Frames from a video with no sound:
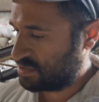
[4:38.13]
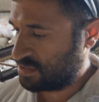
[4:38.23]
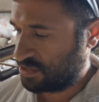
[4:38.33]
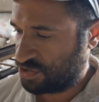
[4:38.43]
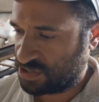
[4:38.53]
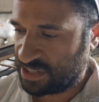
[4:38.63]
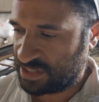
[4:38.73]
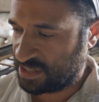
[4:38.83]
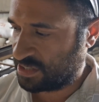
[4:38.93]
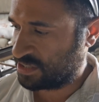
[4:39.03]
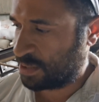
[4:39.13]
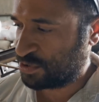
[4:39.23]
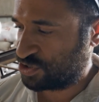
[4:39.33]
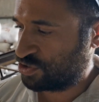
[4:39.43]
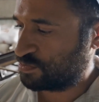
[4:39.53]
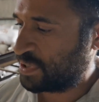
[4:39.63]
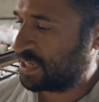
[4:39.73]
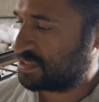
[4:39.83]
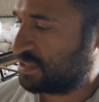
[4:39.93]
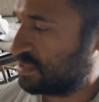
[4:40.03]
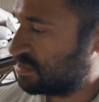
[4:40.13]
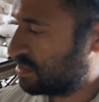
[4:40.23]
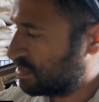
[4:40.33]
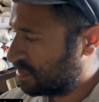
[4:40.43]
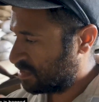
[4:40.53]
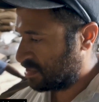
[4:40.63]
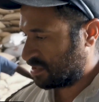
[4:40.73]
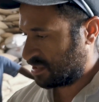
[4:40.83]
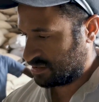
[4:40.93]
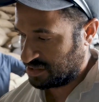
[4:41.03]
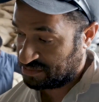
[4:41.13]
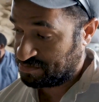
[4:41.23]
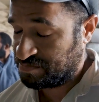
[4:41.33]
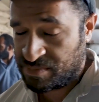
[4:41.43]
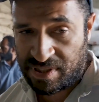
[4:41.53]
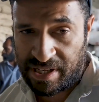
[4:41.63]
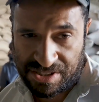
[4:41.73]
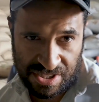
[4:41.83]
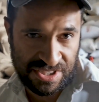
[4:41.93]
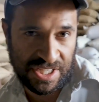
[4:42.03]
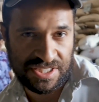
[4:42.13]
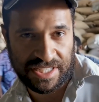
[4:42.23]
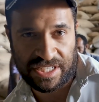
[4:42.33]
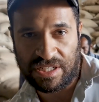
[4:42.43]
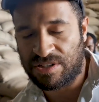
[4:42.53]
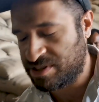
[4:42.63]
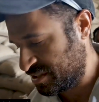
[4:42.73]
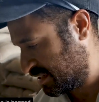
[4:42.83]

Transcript: so usually the double tube bags here, and then it's just 60 kilos, and